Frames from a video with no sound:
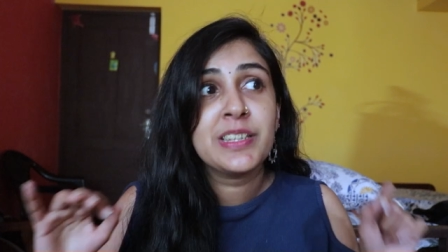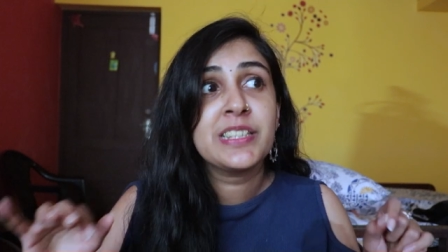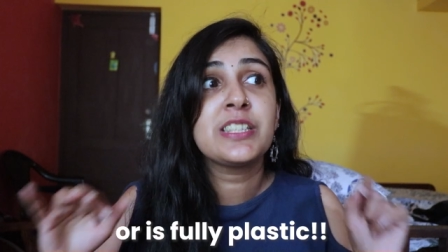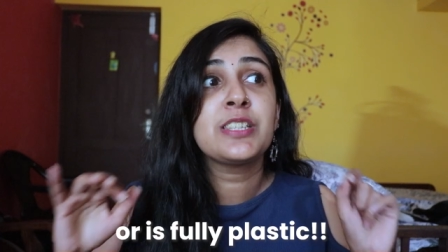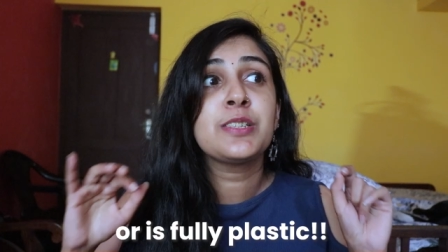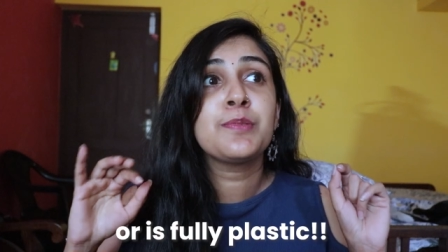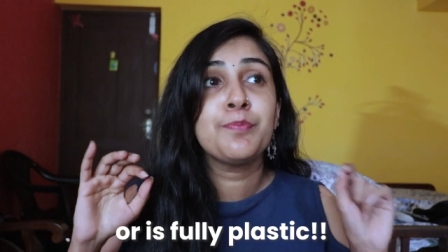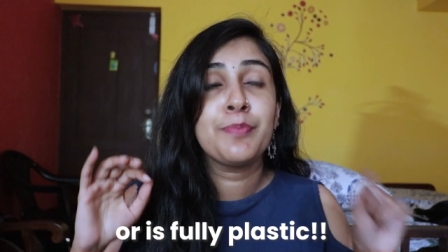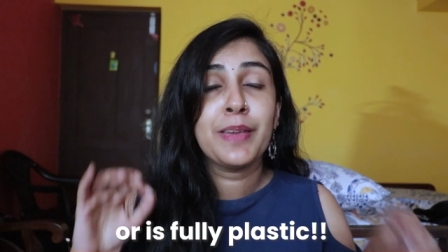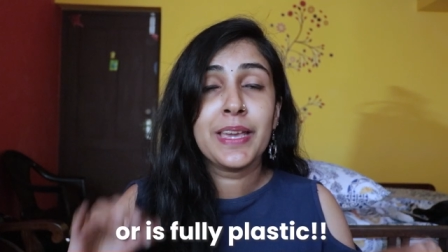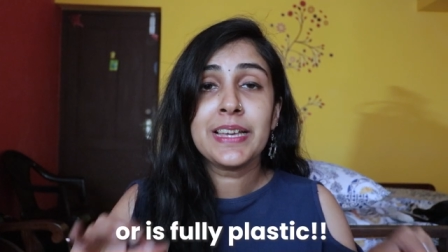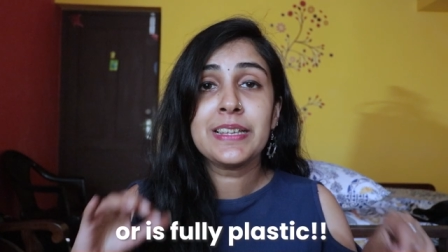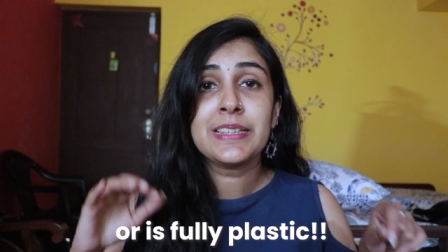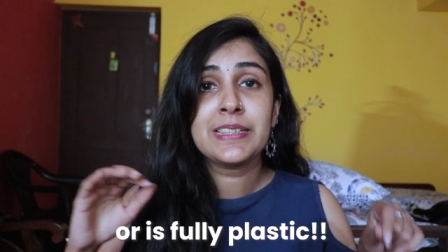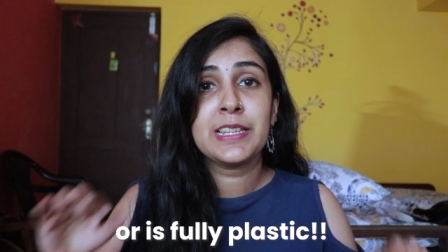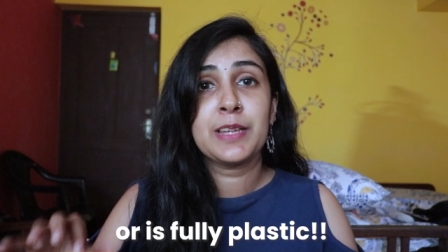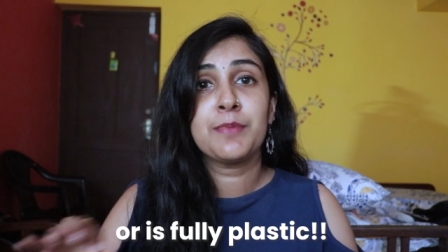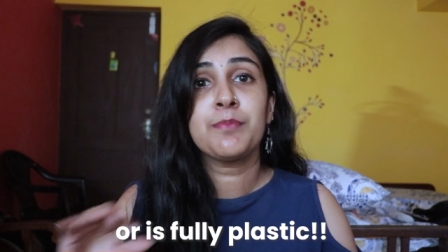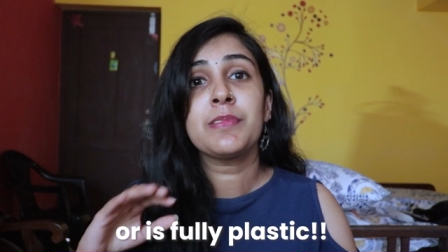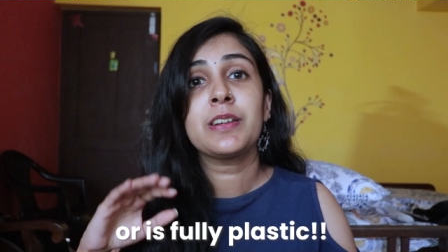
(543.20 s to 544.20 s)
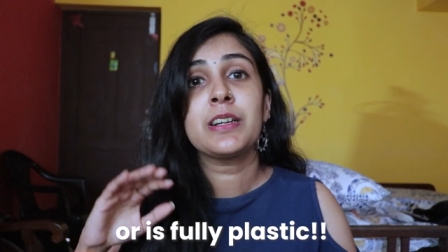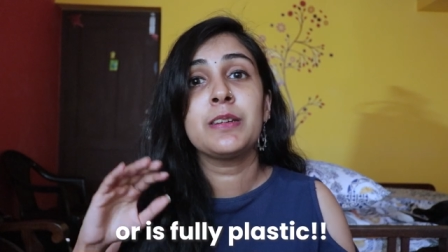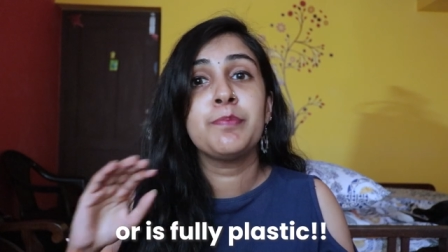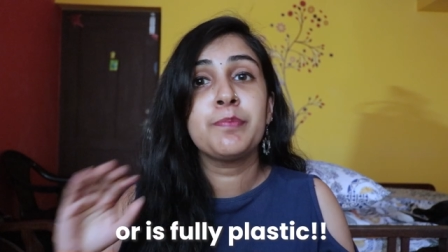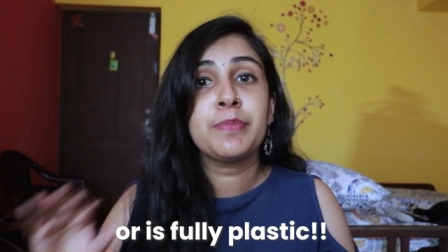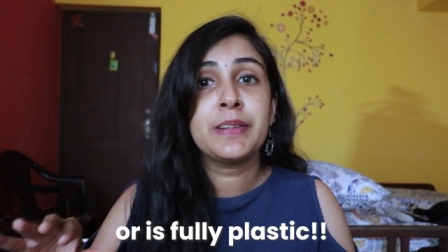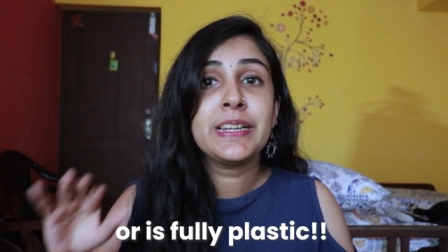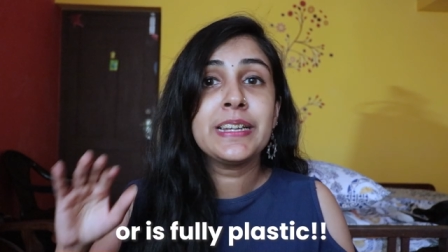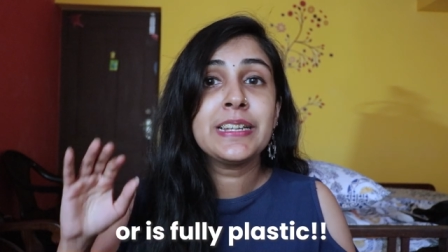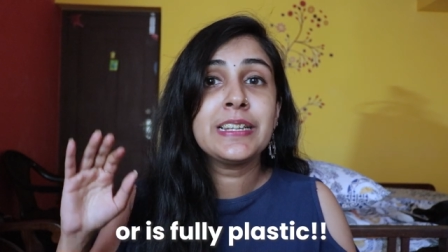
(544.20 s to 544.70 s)
which makes them
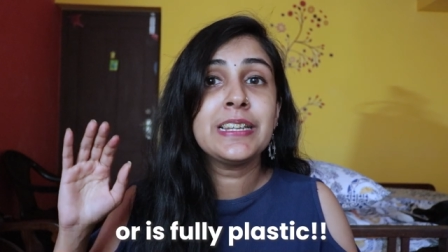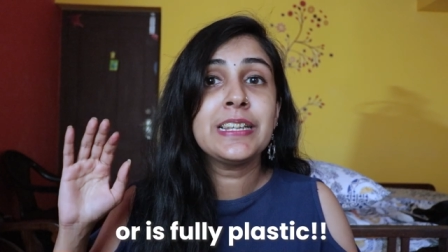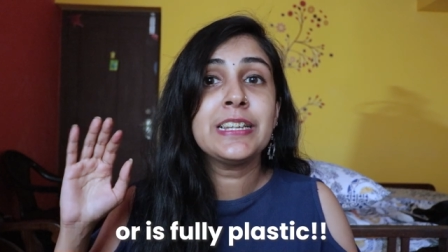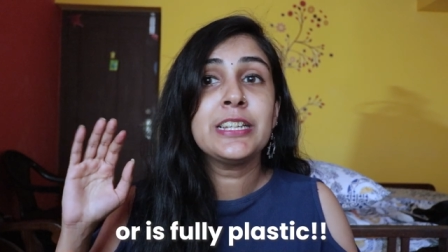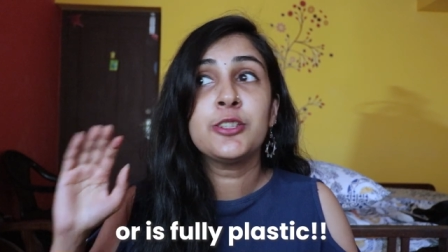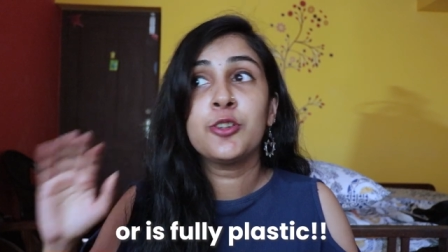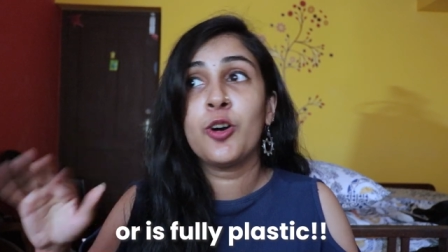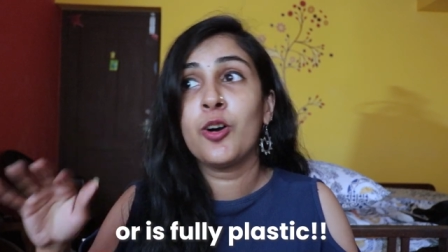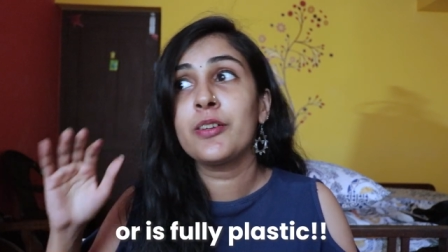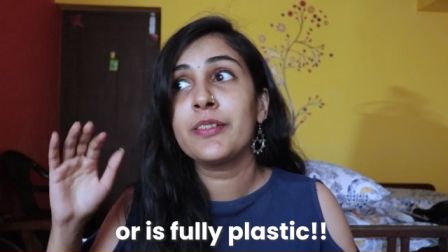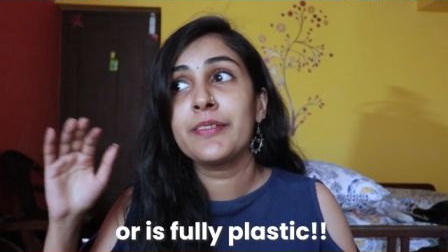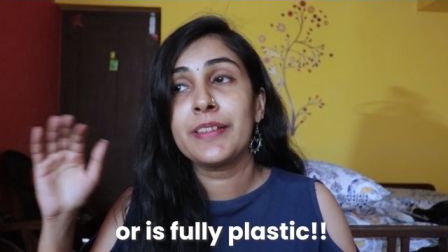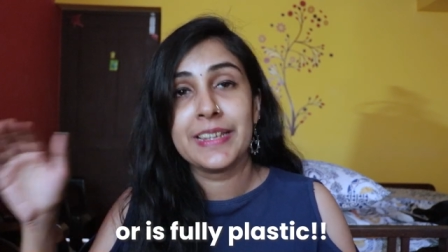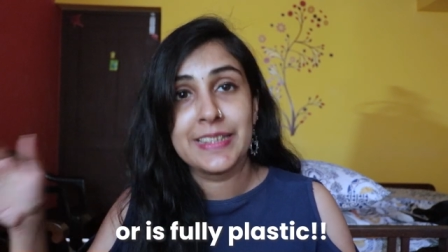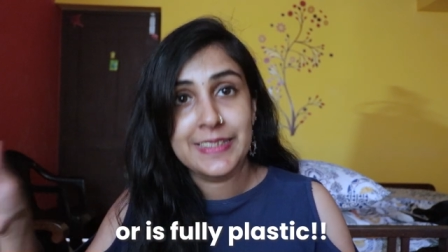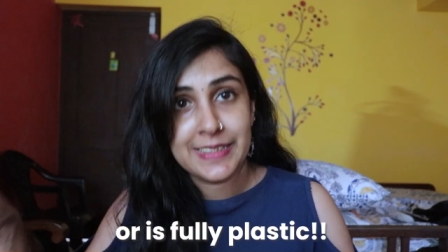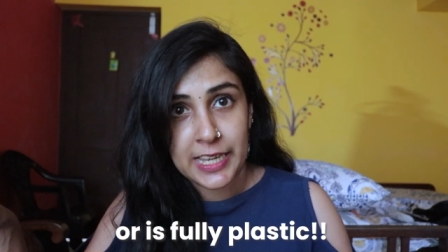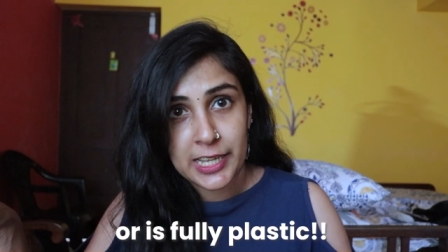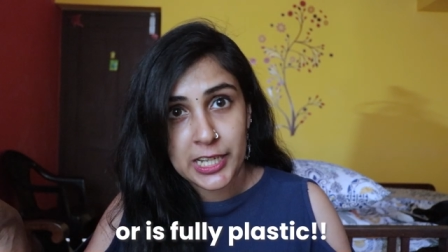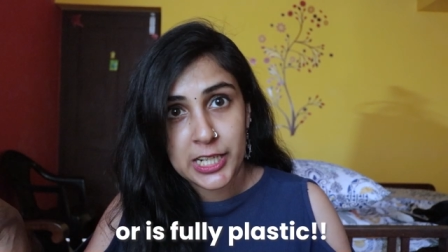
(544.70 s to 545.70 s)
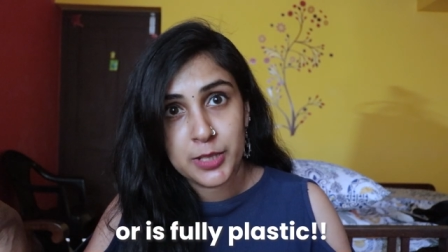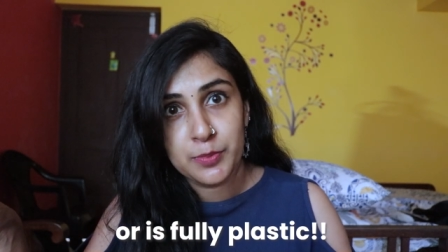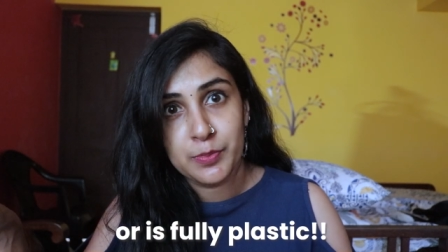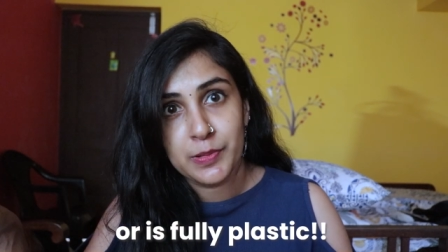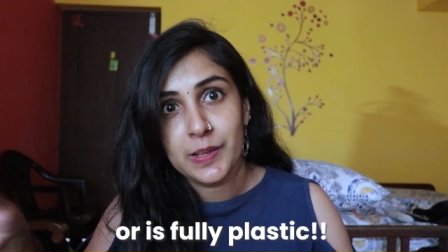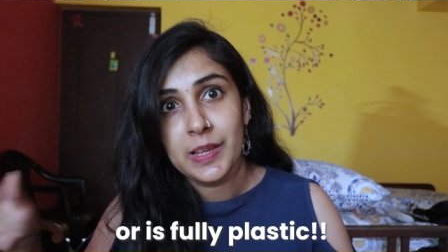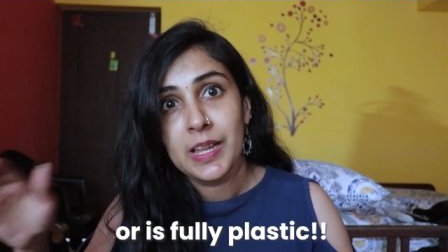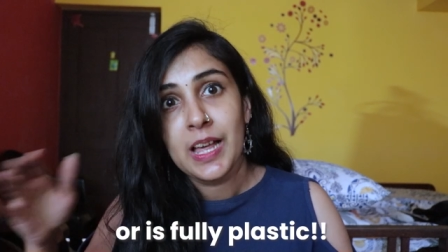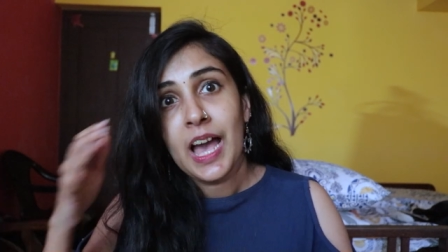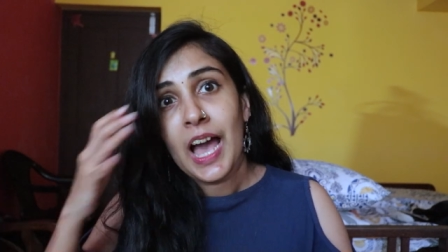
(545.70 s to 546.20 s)
completely
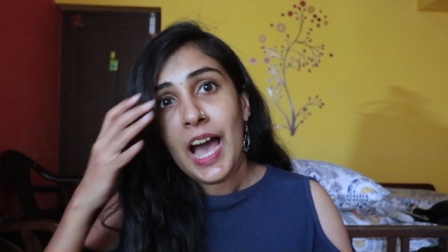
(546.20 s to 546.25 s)
non-recyclable.